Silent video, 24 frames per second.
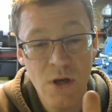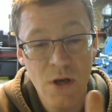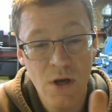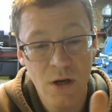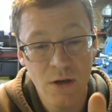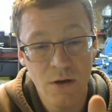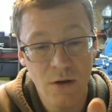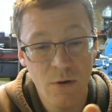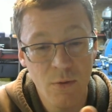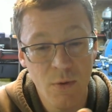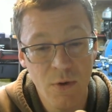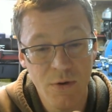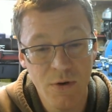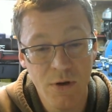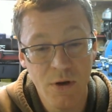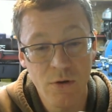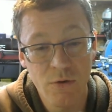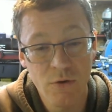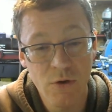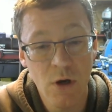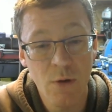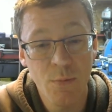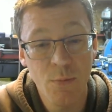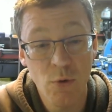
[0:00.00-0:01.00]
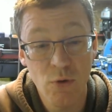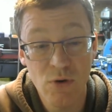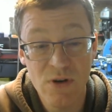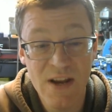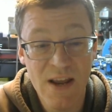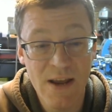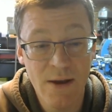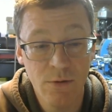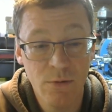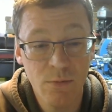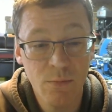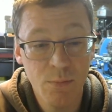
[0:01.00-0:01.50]
I don't know whether it goes up or
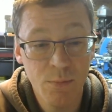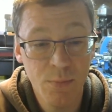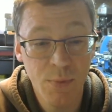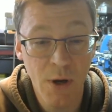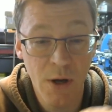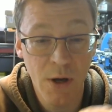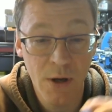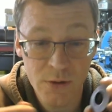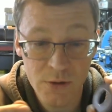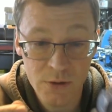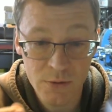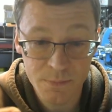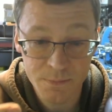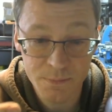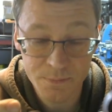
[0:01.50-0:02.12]
down, but